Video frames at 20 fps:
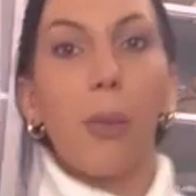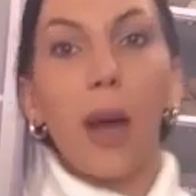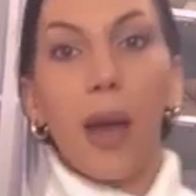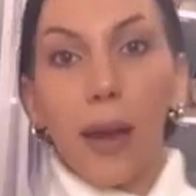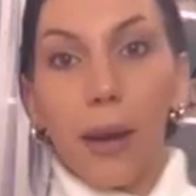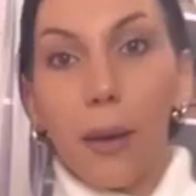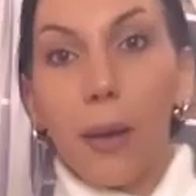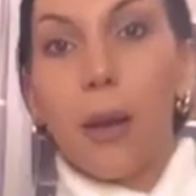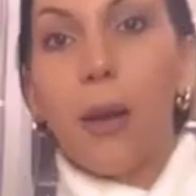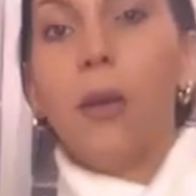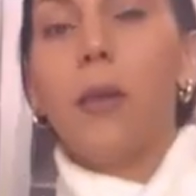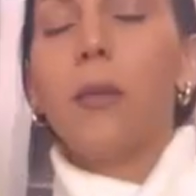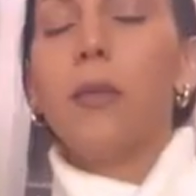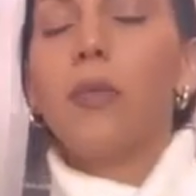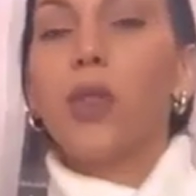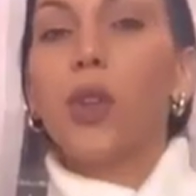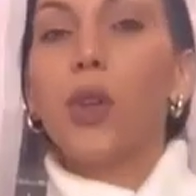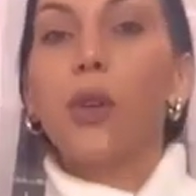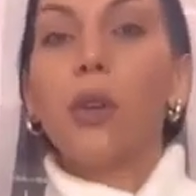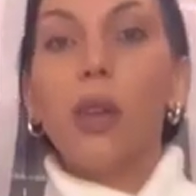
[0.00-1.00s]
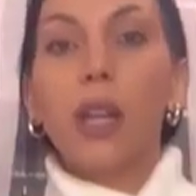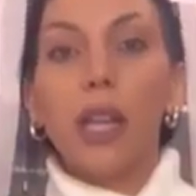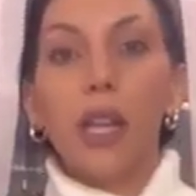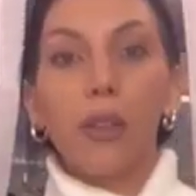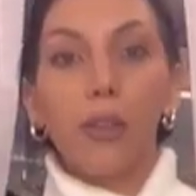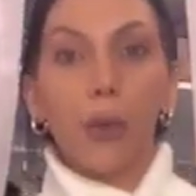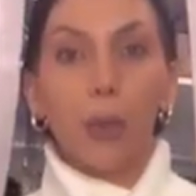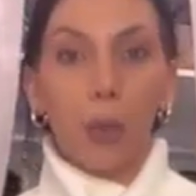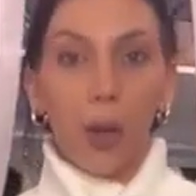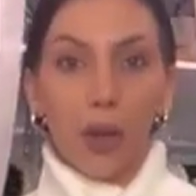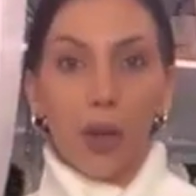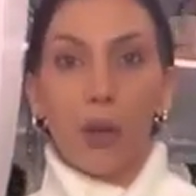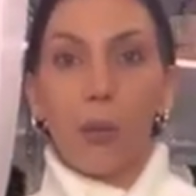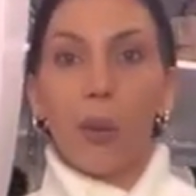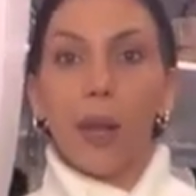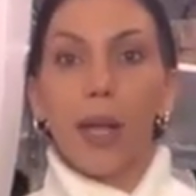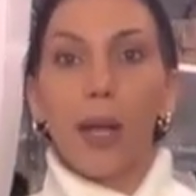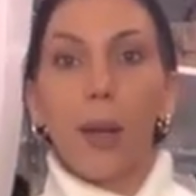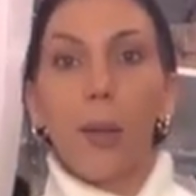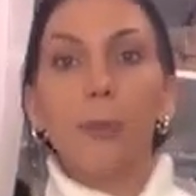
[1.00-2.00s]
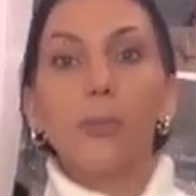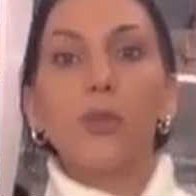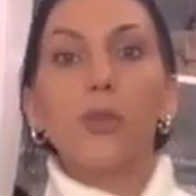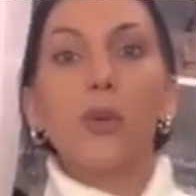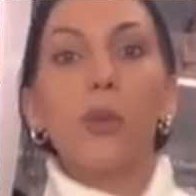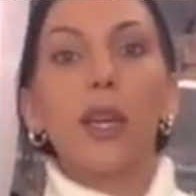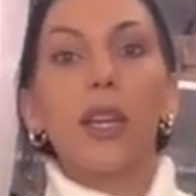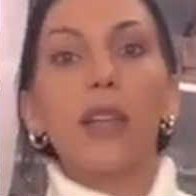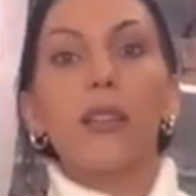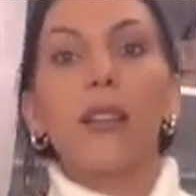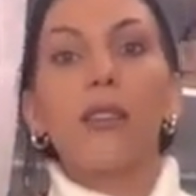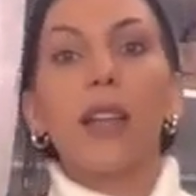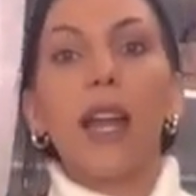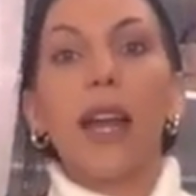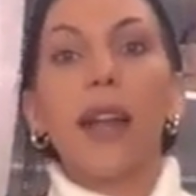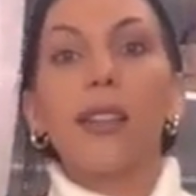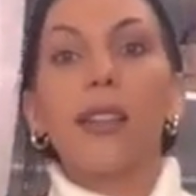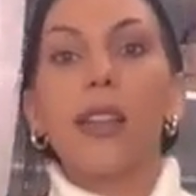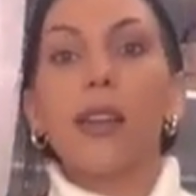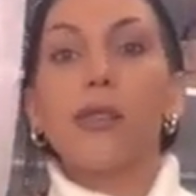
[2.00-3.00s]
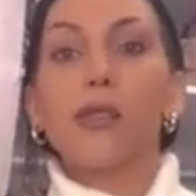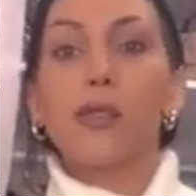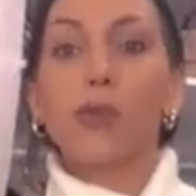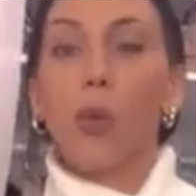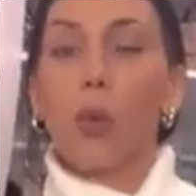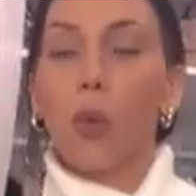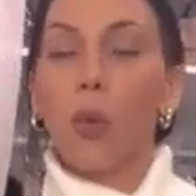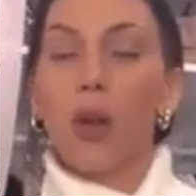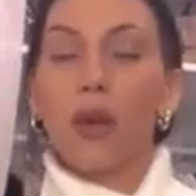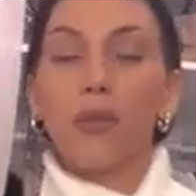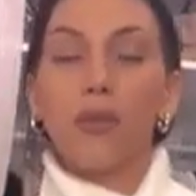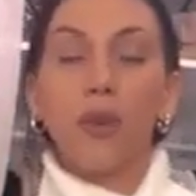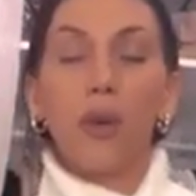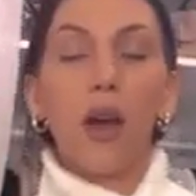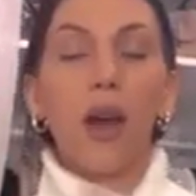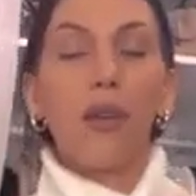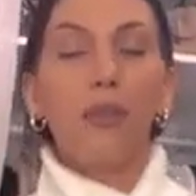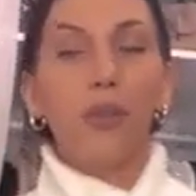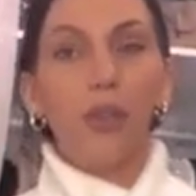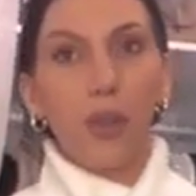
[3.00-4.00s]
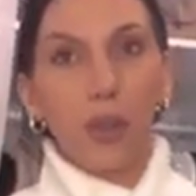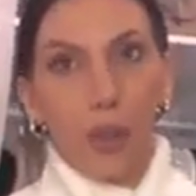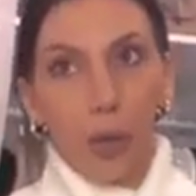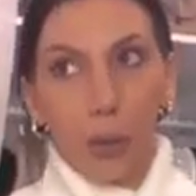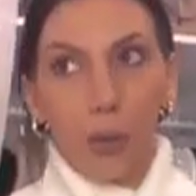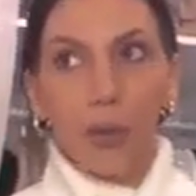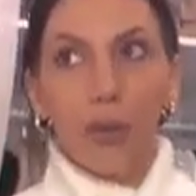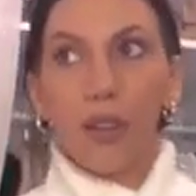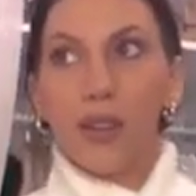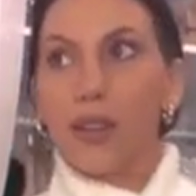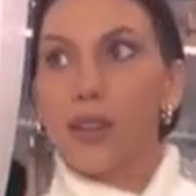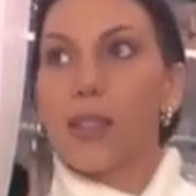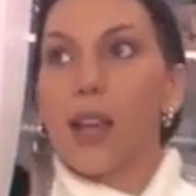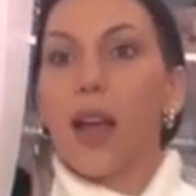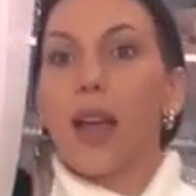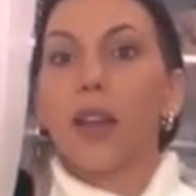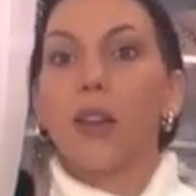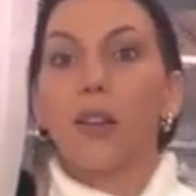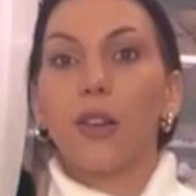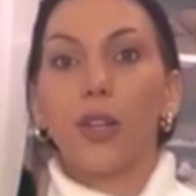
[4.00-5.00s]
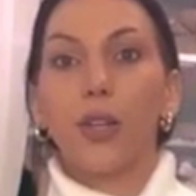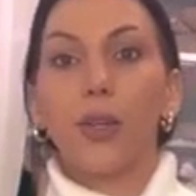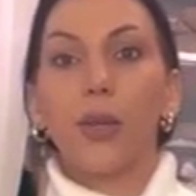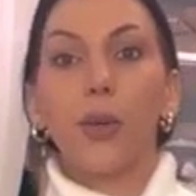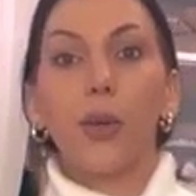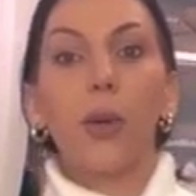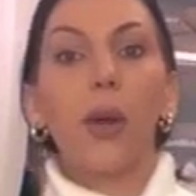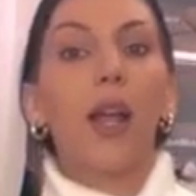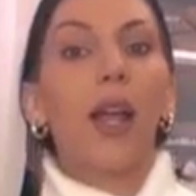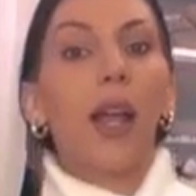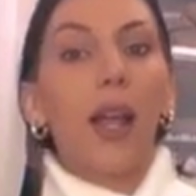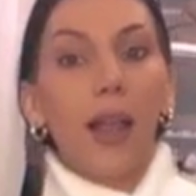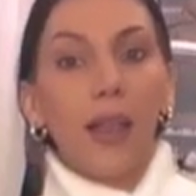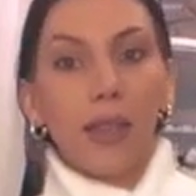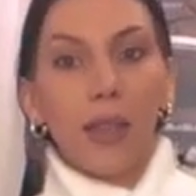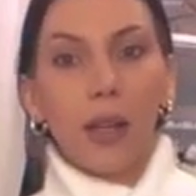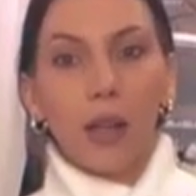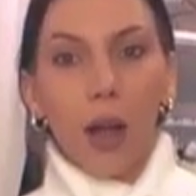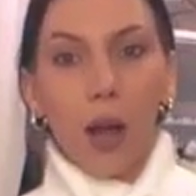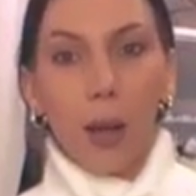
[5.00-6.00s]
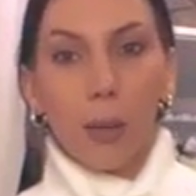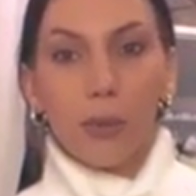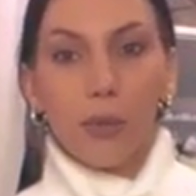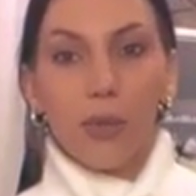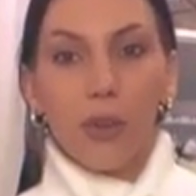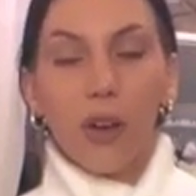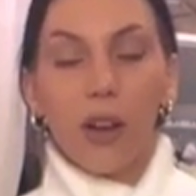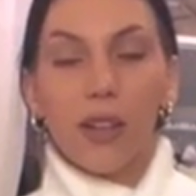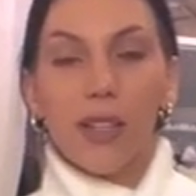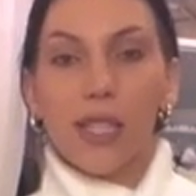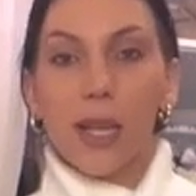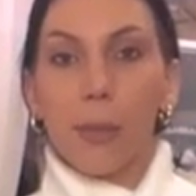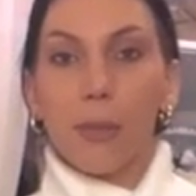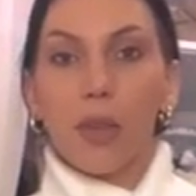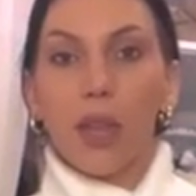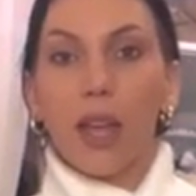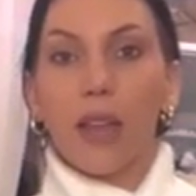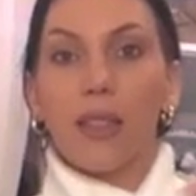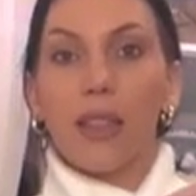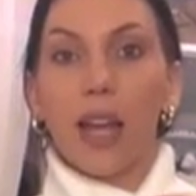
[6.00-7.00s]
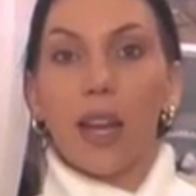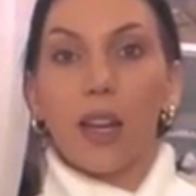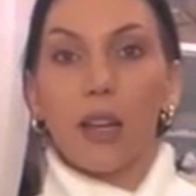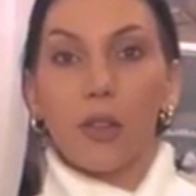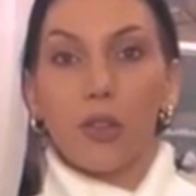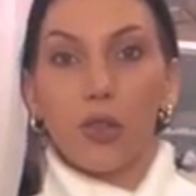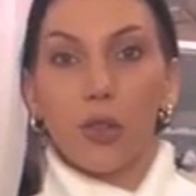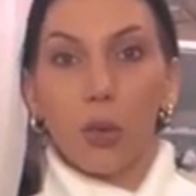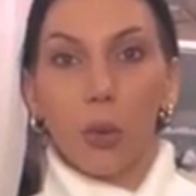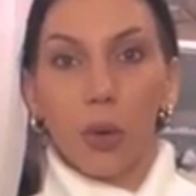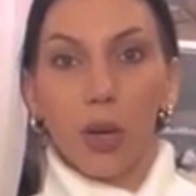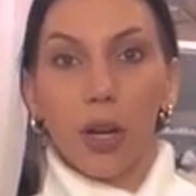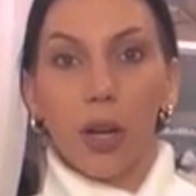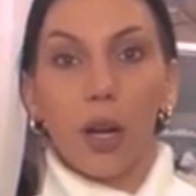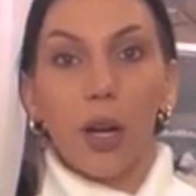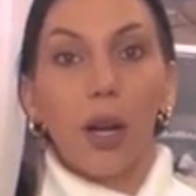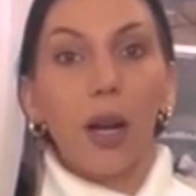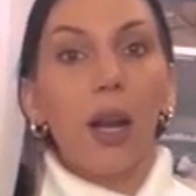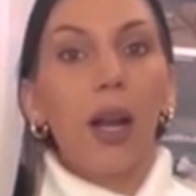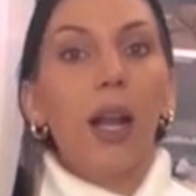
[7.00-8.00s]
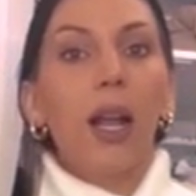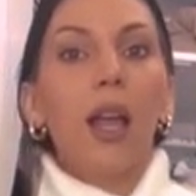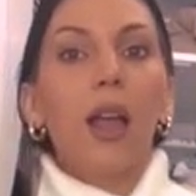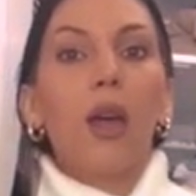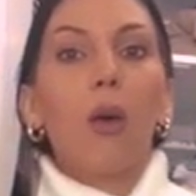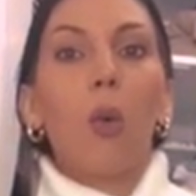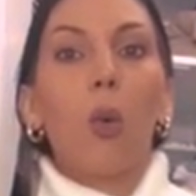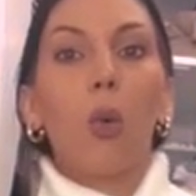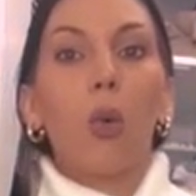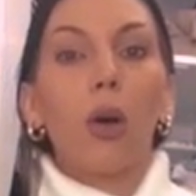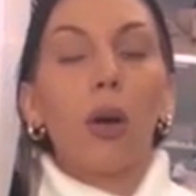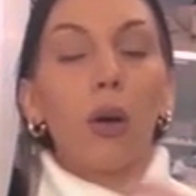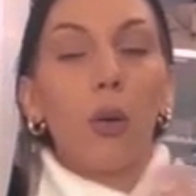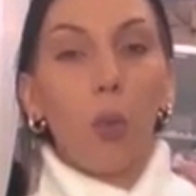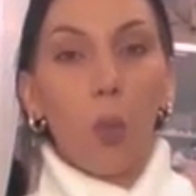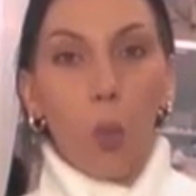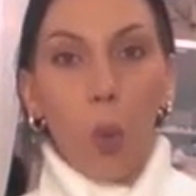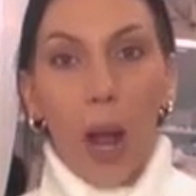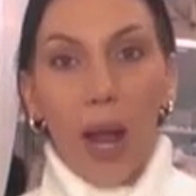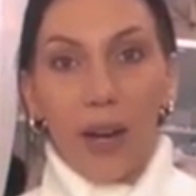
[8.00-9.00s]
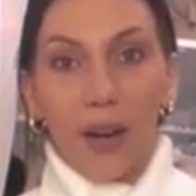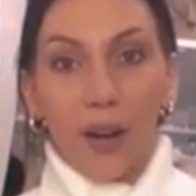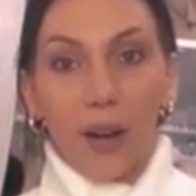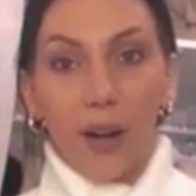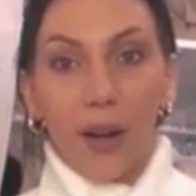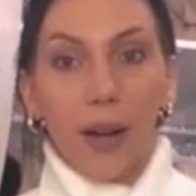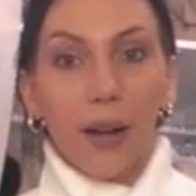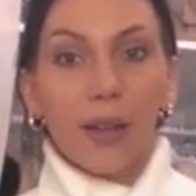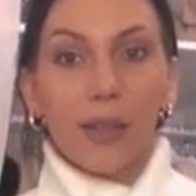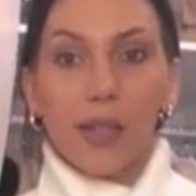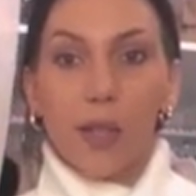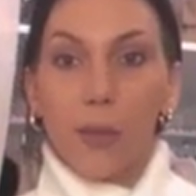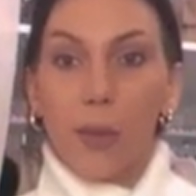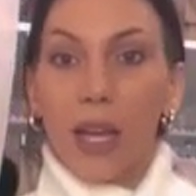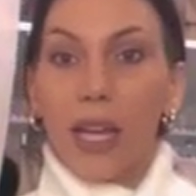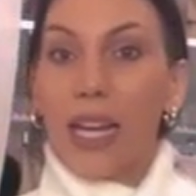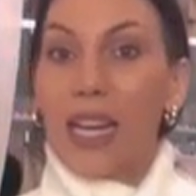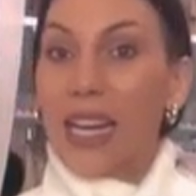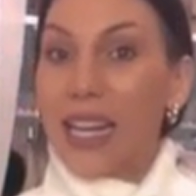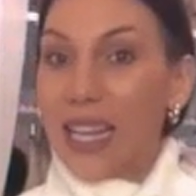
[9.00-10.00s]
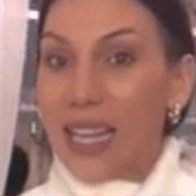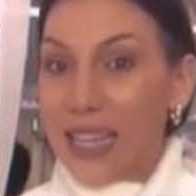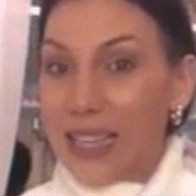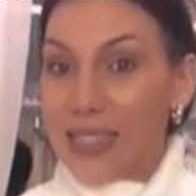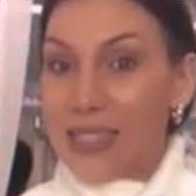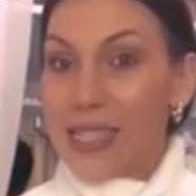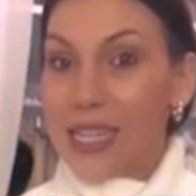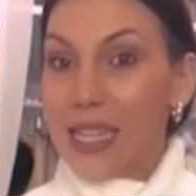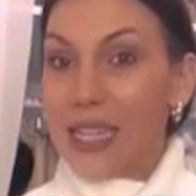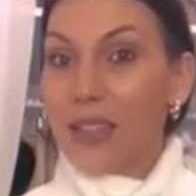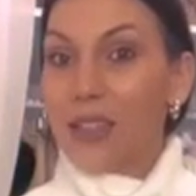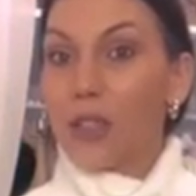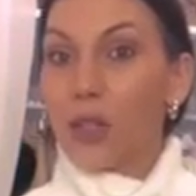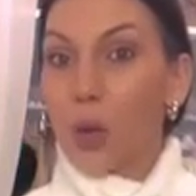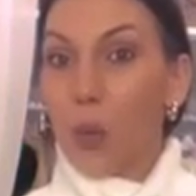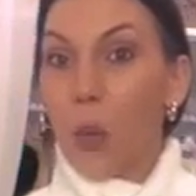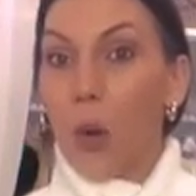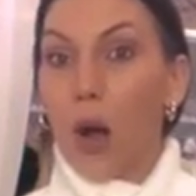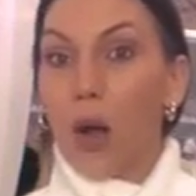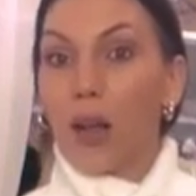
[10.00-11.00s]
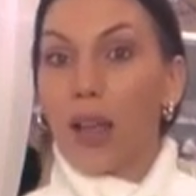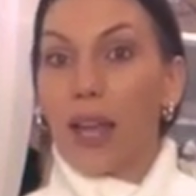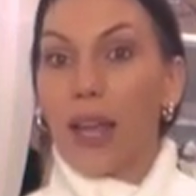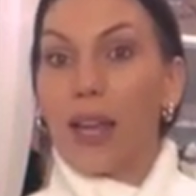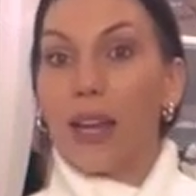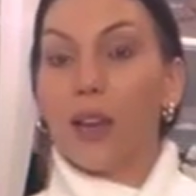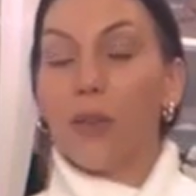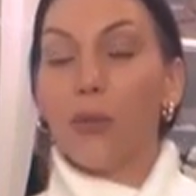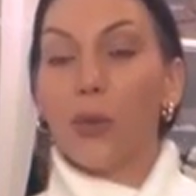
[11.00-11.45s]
But you can either work your way up to a heel like this, or if you have no desire to, then opt for something that is shorter or wider to make it easy to walk in.